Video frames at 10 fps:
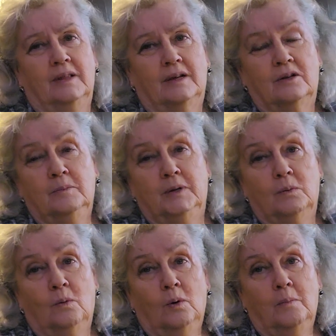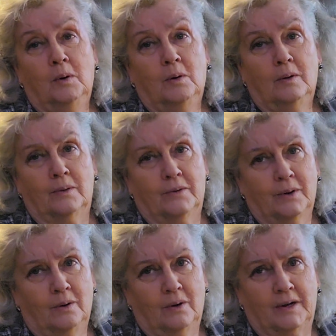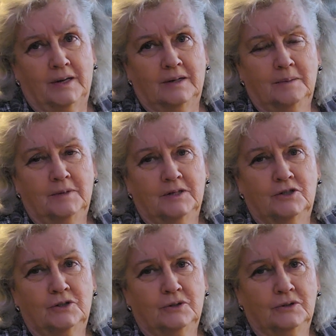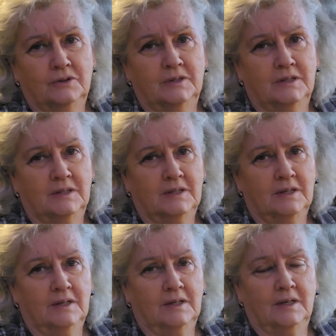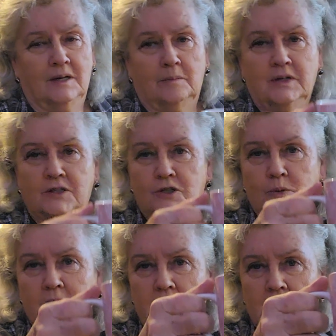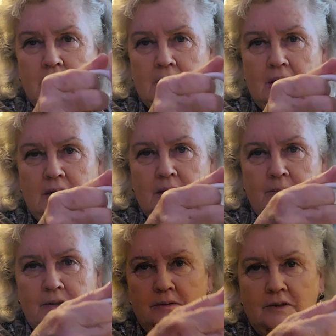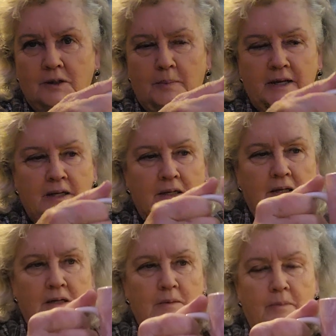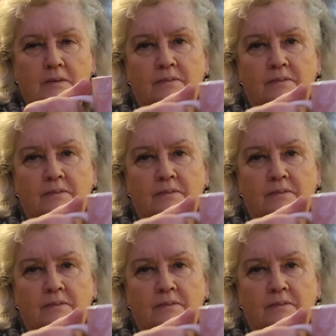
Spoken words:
It could be Walmart or Target. I'm not sure. But it's a sweet little cup, little pink cup.